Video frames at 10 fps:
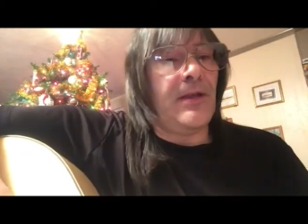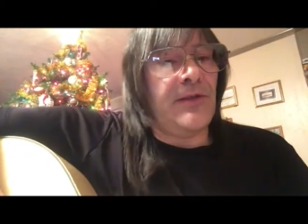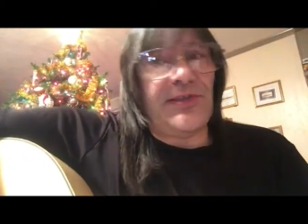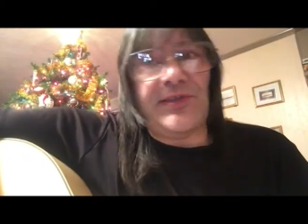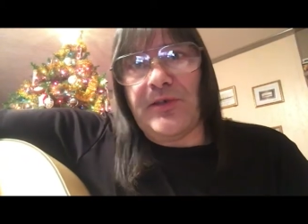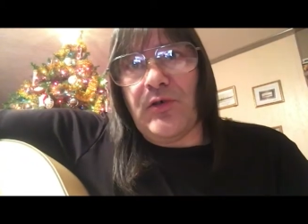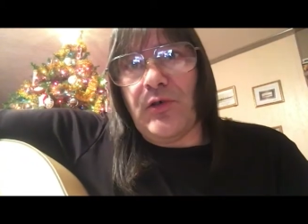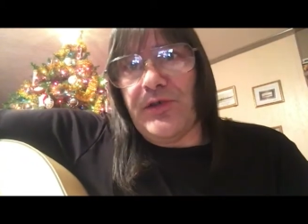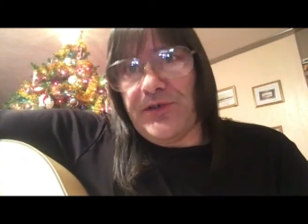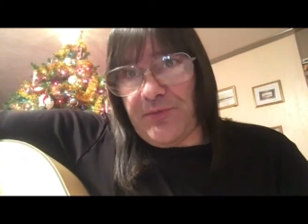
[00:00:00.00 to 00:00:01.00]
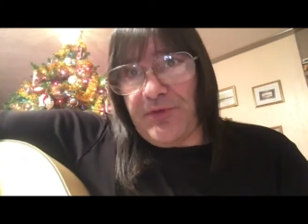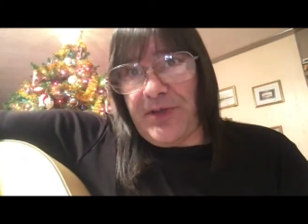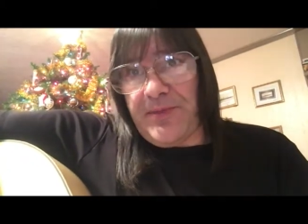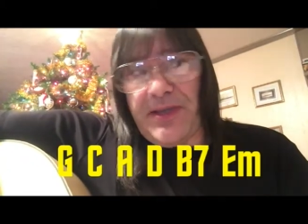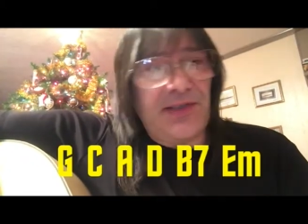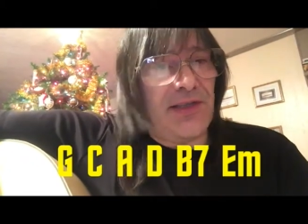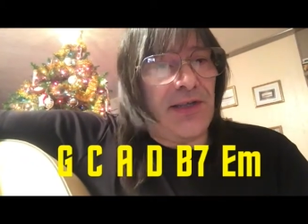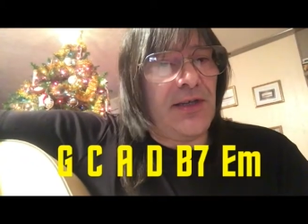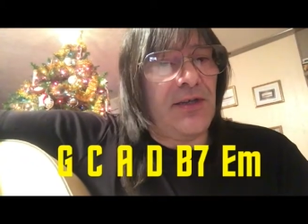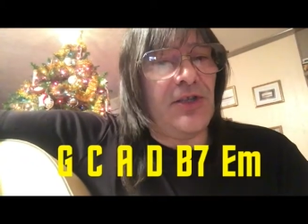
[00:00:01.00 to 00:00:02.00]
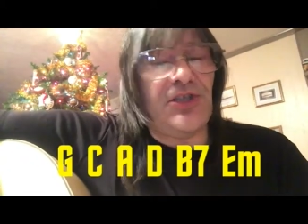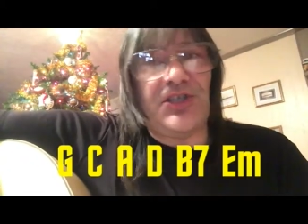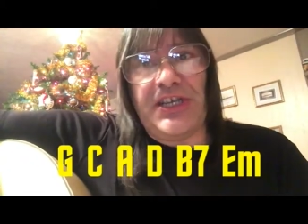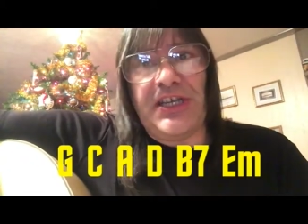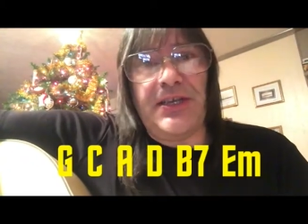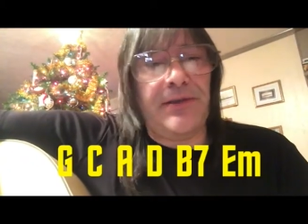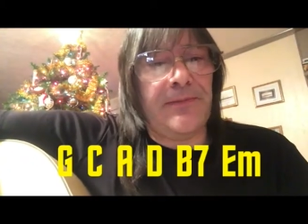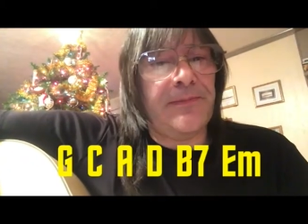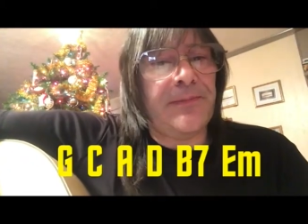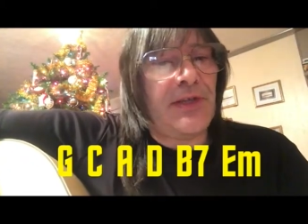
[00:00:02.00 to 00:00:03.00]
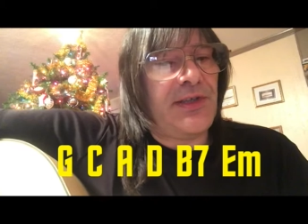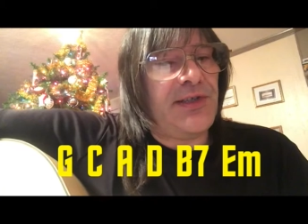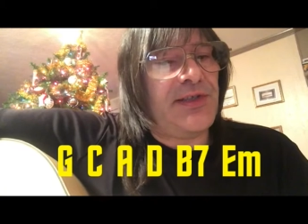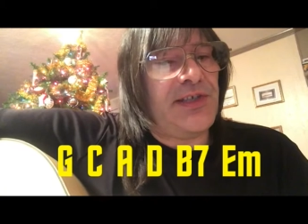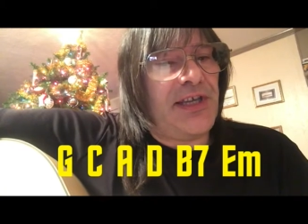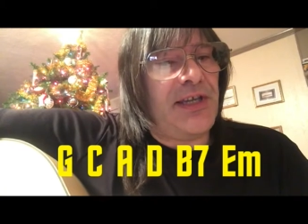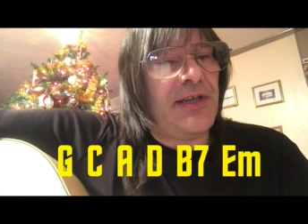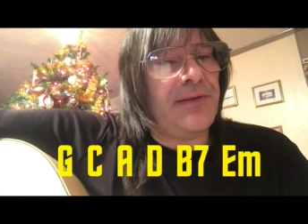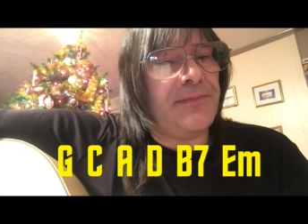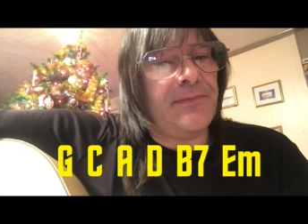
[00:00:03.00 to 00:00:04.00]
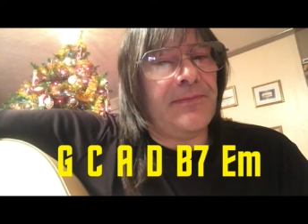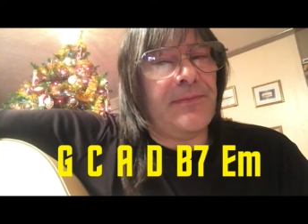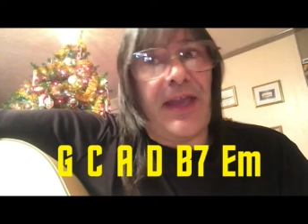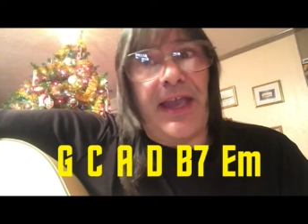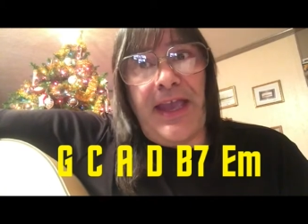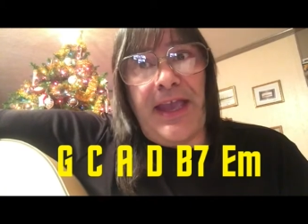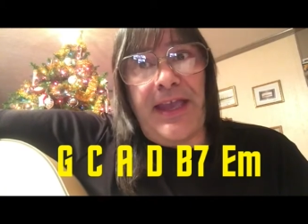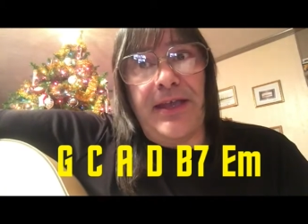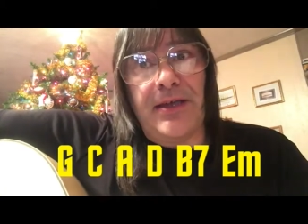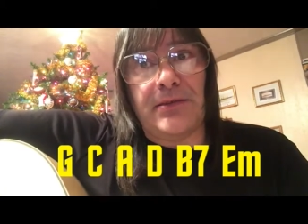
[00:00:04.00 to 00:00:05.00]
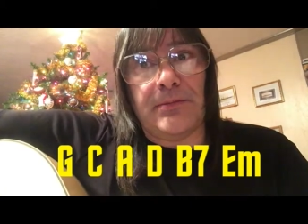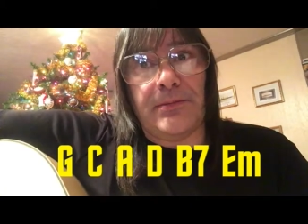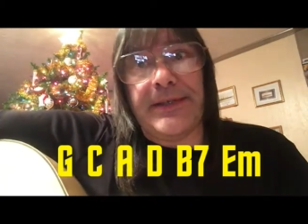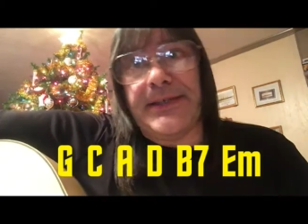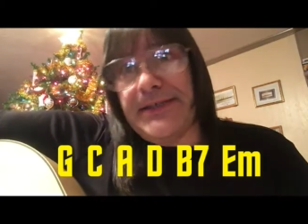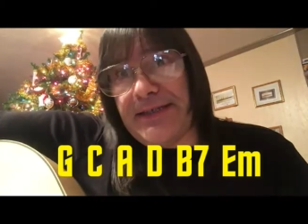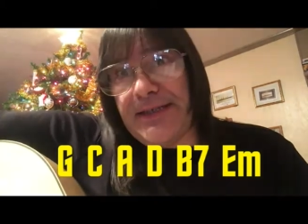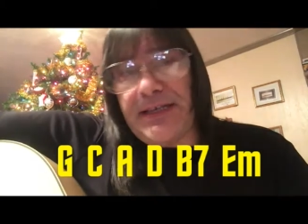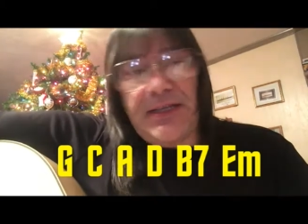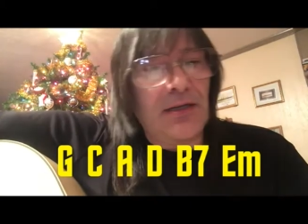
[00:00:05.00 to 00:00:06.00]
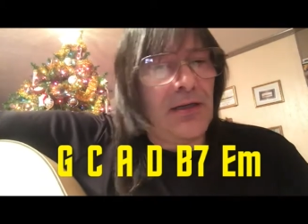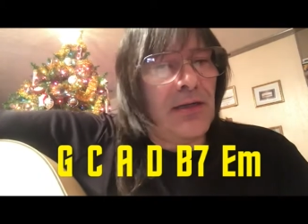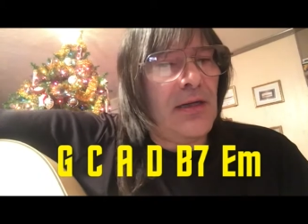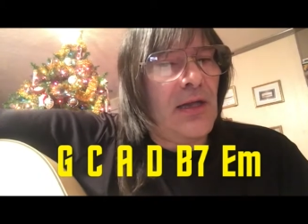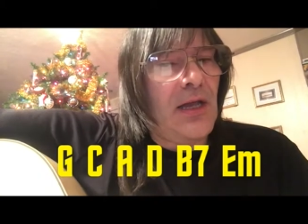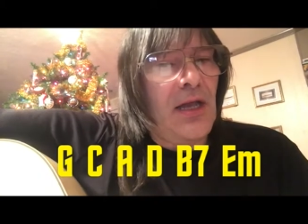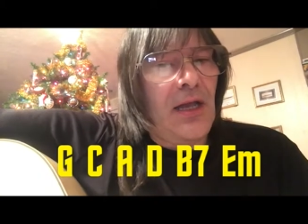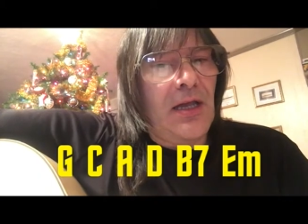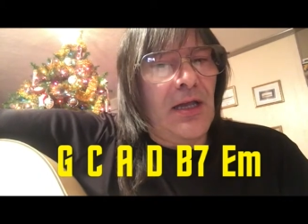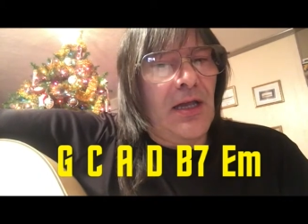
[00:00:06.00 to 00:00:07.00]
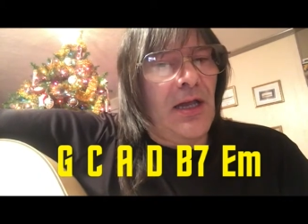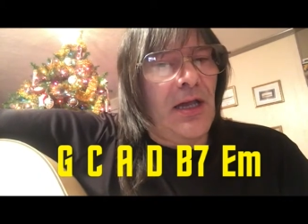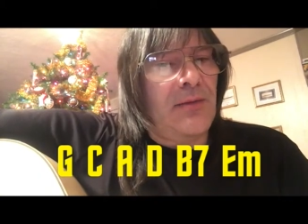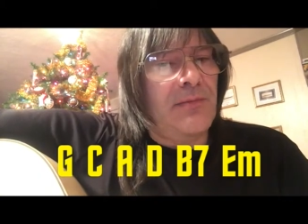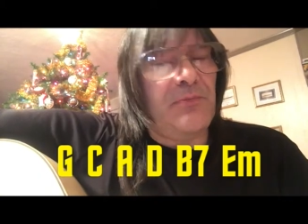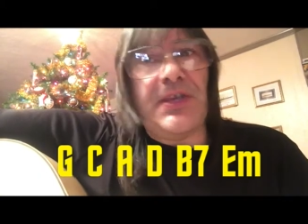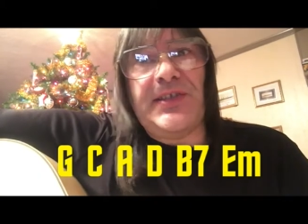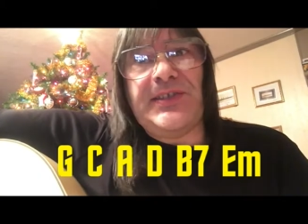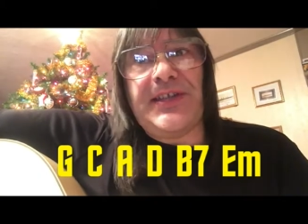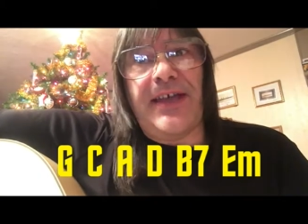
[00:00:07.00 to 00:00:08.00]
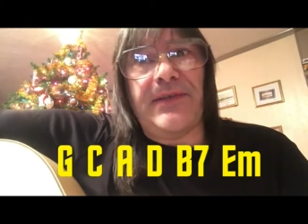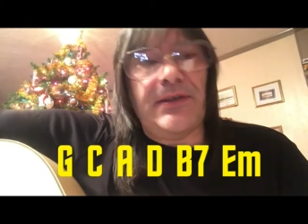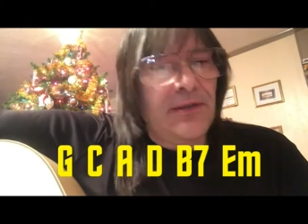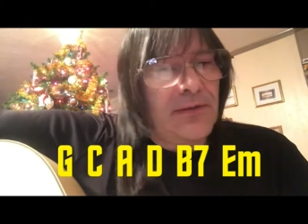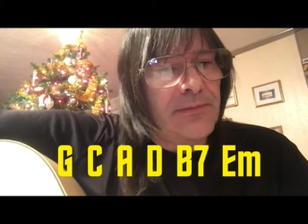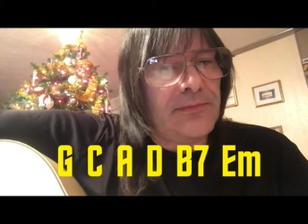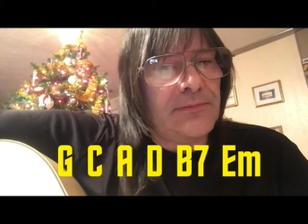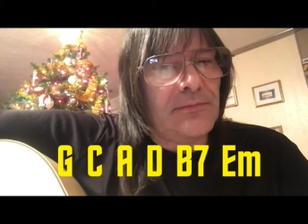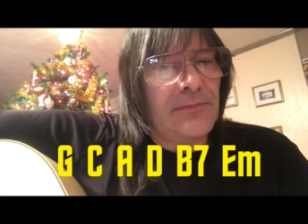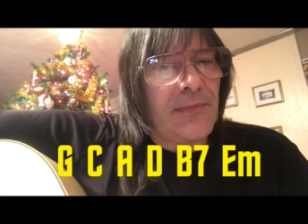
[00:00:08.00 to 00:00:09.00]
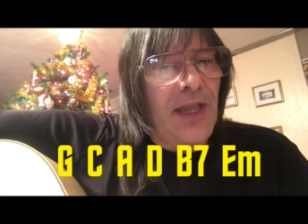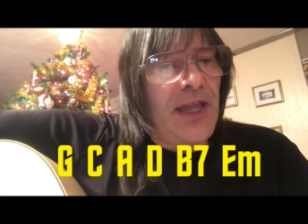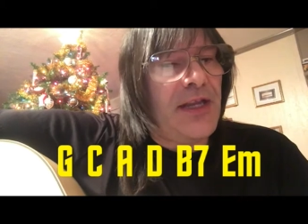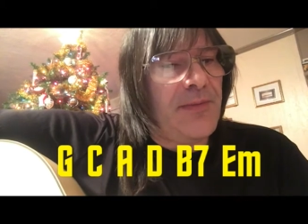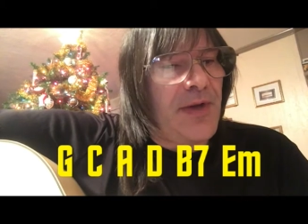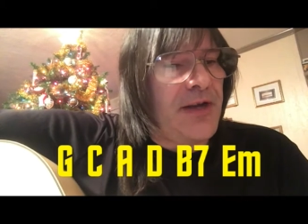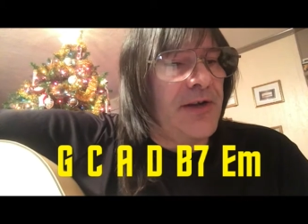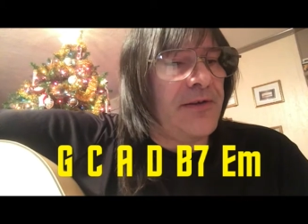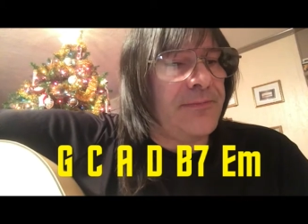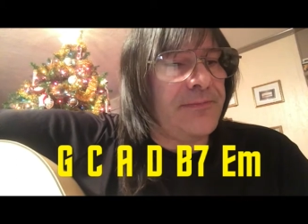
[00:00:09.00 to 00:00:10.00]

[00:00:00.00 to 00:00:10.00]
this, the chords are pretty basic. The G, C, A, D, um, B7, and E minor.